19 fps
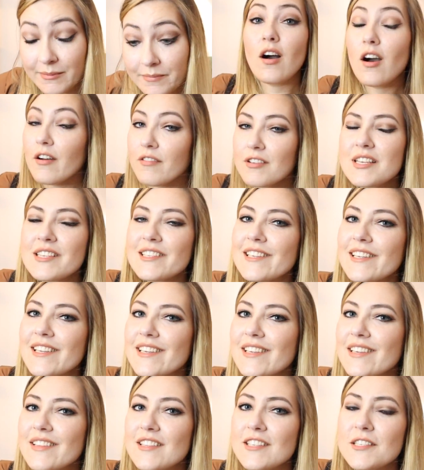
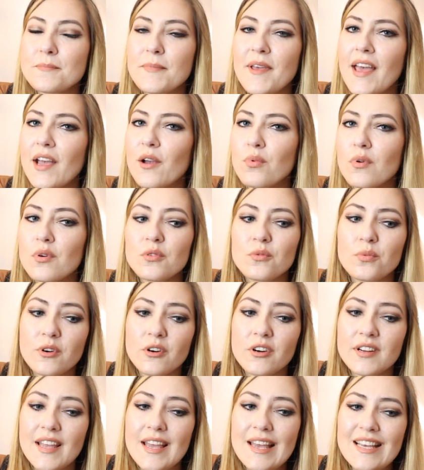Obviously, this bag won't
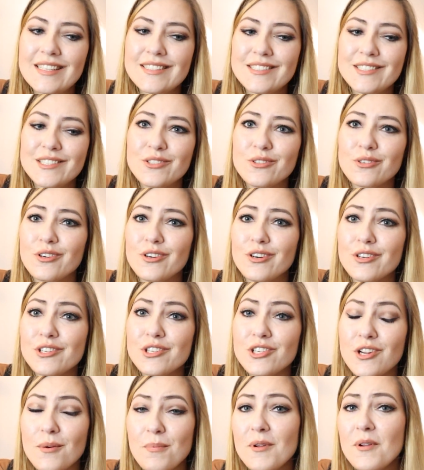work as your
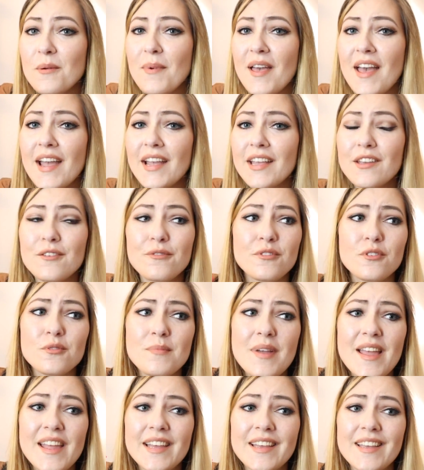shopping bag if you
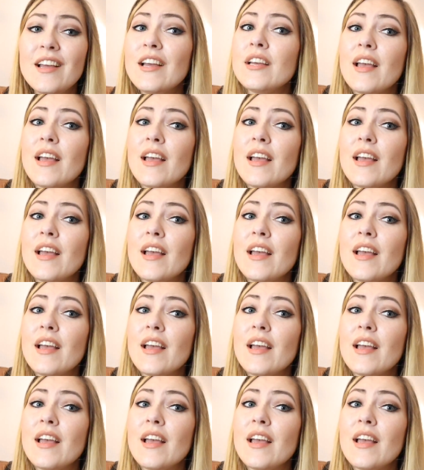make